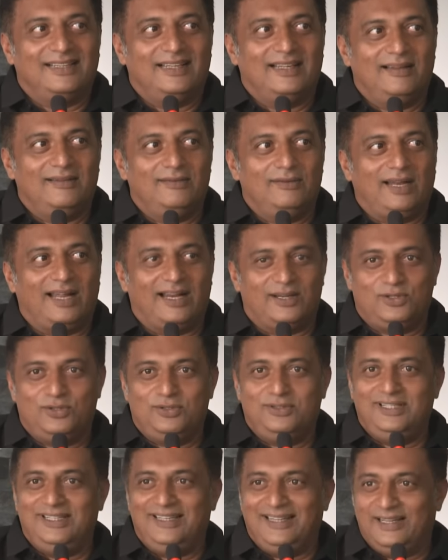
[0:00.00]
I would
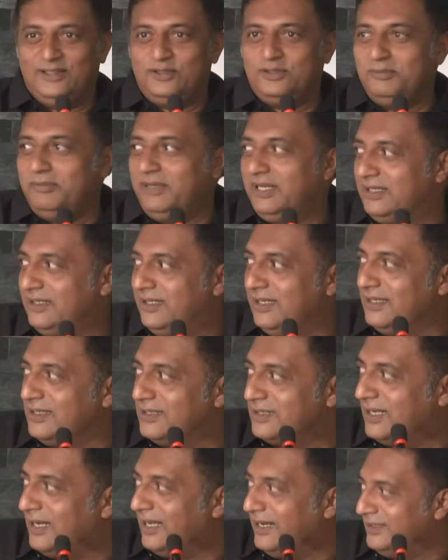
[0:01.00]
actually like to make
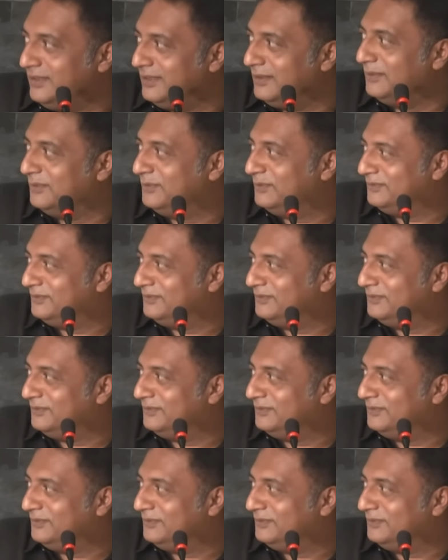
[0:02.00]
things lighter.